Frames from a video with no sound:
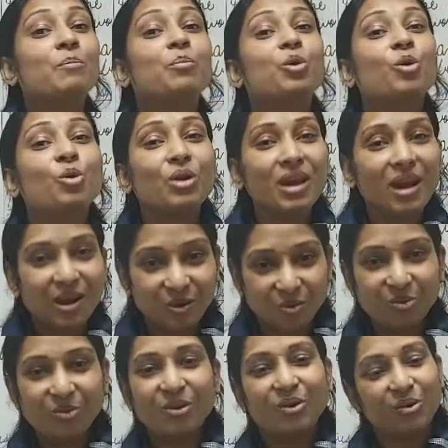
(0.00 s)

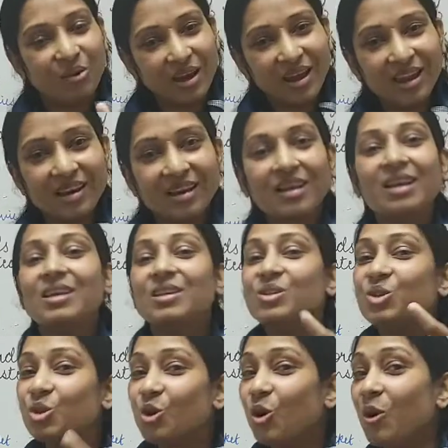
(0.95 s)
Pronoun, right?
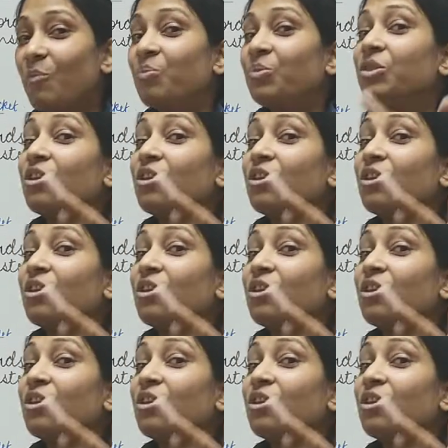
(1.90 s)
So,